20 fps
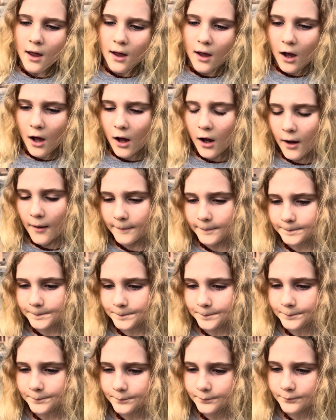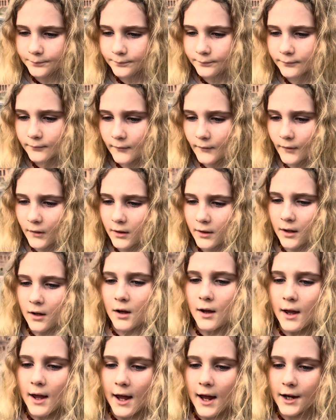And
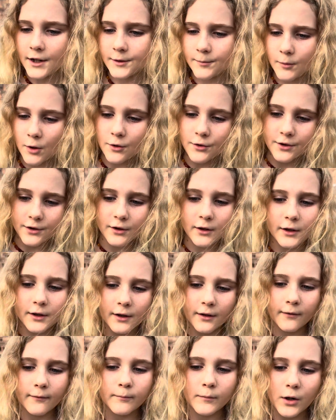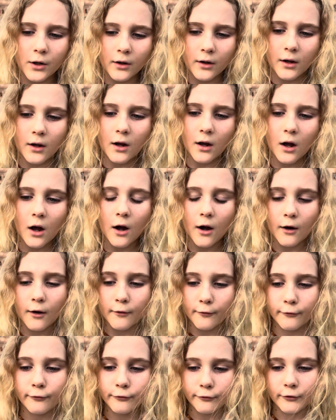most
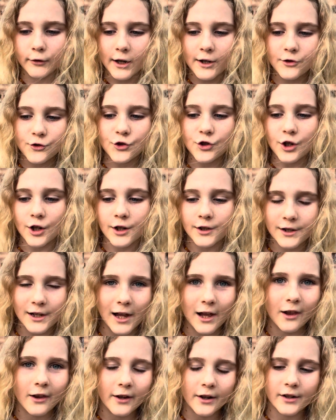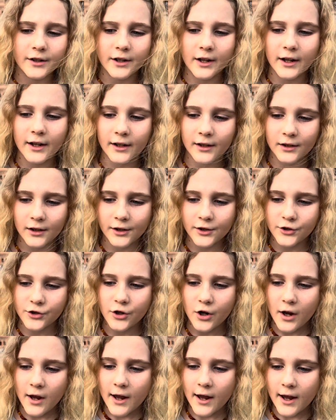of French, Italian, English,
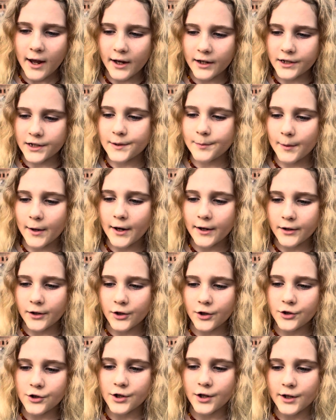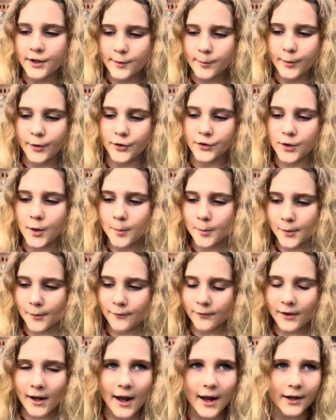and Spanish is built up of
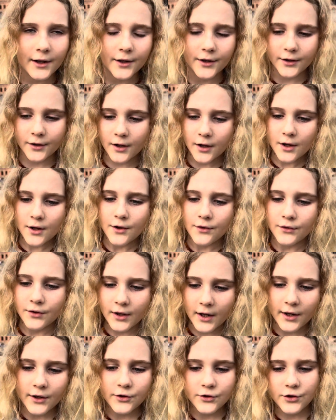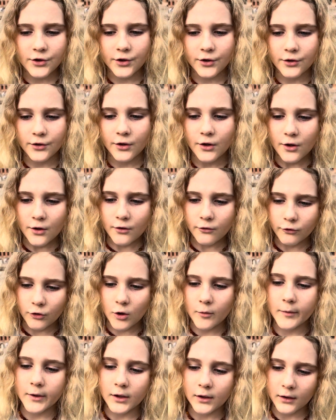Latin, the ancient
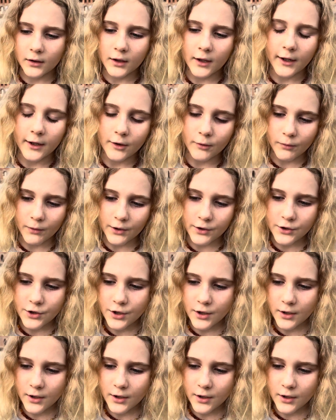Roman language.